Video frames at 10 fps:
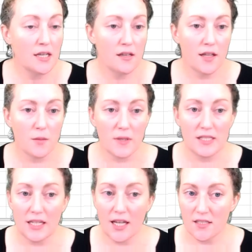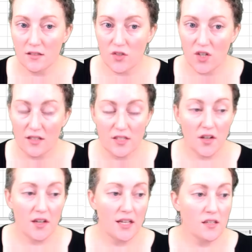like by selecting the chart
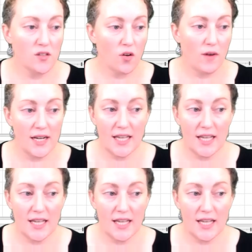style, it's already